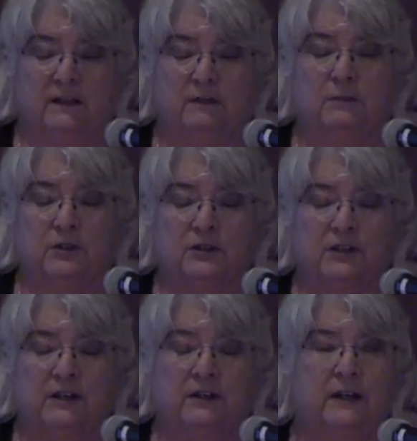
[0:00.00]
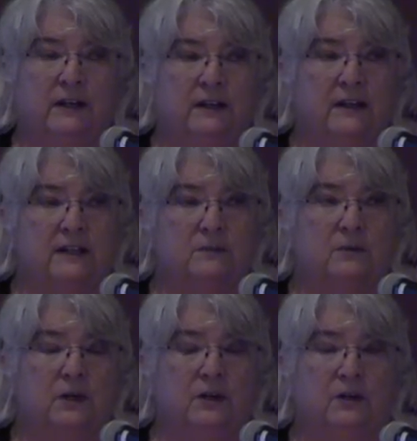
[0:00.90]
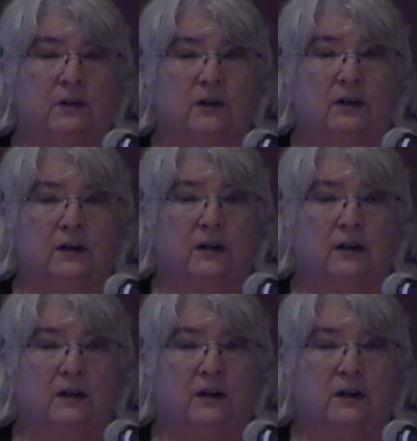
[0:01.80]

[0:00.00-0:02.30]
commercial area, that's where